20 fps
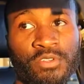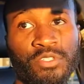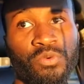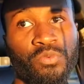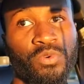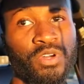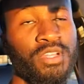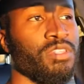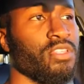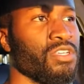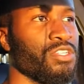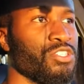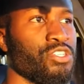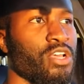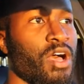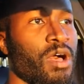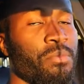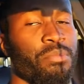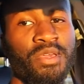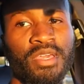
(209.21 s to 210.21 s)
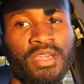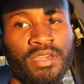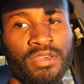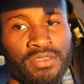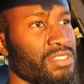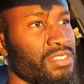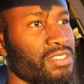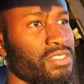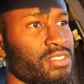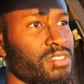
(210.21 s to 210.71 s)
to one of the shopping
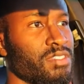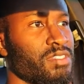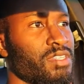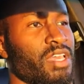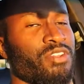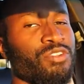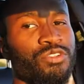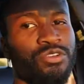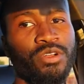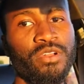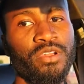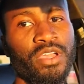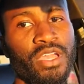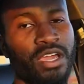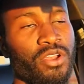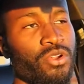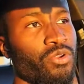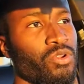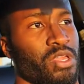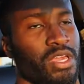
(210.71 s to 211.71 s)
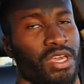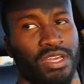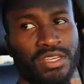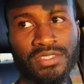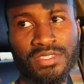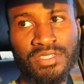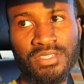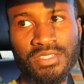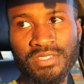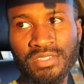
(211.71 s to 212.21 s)
center
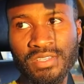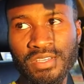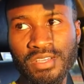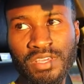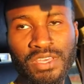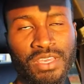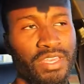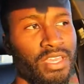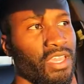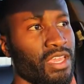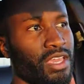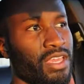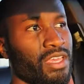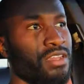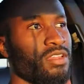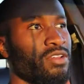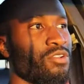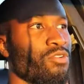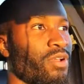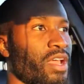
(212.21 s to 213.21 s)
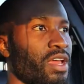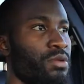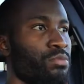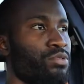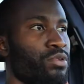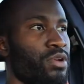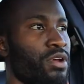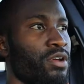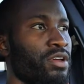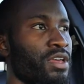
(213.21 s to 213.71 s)
areas in Grande
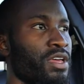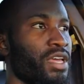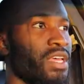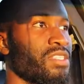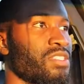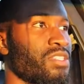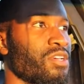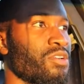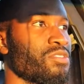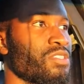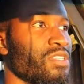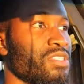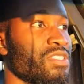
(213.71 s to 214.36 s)
Prairie. Is there's a